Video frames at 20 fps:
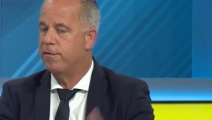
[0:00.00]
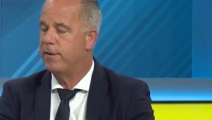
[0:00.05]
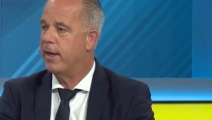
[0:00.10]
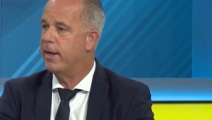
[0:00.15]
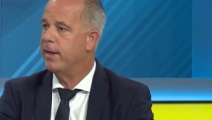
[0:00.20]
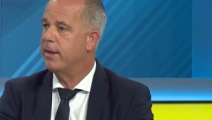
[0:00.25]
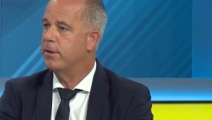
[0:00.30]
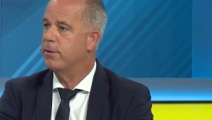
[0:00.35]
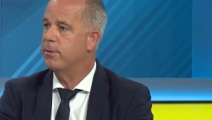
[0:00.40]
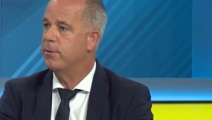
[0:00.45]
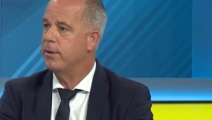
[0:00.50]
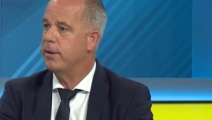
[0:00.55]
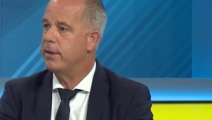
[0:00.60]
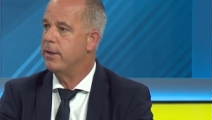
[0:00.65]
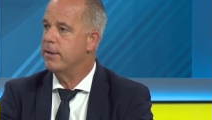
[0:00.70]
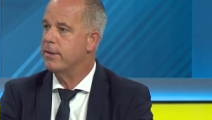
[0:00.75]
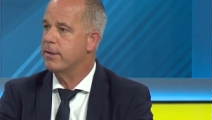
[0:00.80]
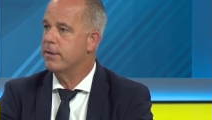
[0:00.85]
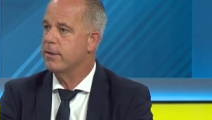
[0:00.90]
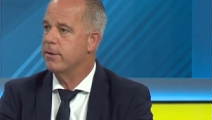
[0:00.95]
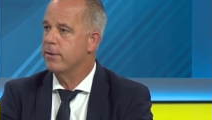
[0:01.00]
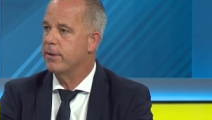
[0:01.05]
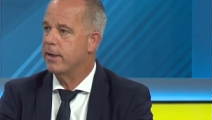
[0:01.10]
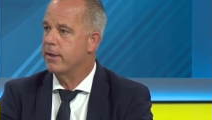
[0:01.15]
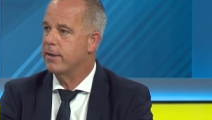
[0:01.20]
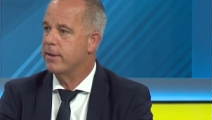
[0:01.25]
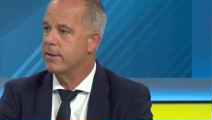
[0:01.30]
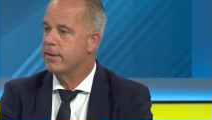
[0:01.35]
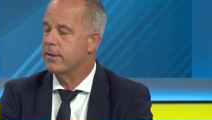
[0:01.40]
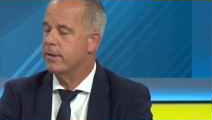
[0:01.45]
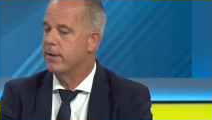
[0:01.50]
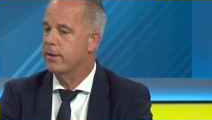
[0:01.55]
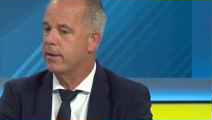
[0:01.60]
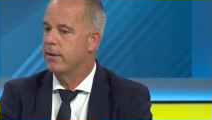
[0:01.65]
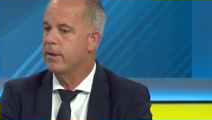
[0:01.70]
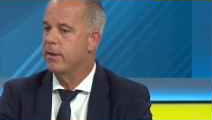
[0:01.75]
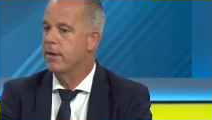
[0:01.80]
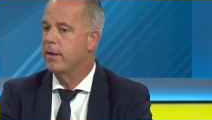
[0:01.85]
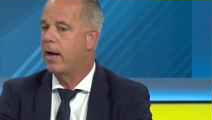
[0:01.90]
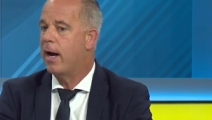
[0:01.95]
we are not flying to the east, so that is
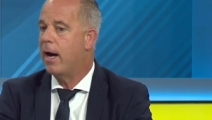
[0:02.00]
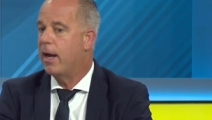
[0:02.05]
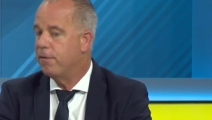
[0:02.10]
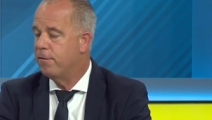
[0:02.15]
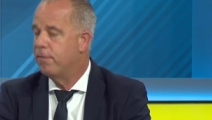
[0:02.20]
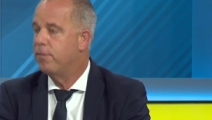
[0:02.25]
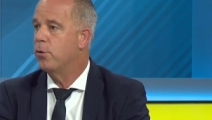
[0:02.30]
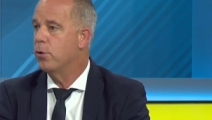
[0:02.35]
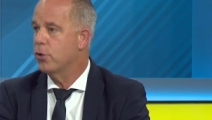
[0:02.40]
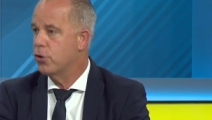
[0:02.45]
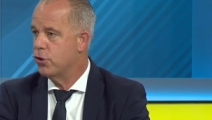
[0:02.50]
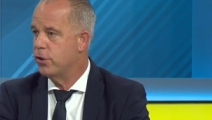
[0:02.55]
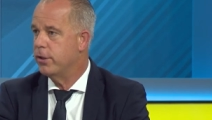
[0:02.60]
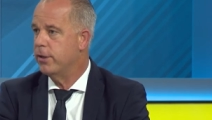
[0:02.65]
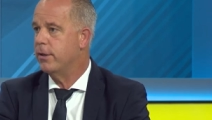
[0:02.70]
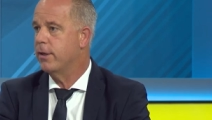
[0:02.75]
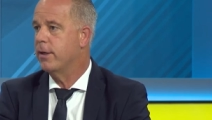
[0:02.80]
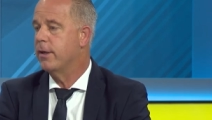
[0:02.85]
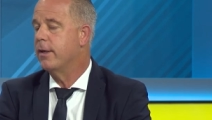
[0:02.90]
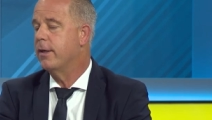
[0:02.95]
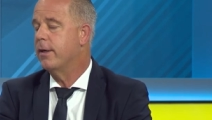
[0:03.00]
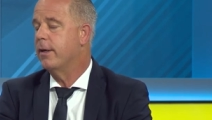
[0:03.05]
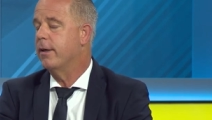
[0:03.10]
uh, unfortunate.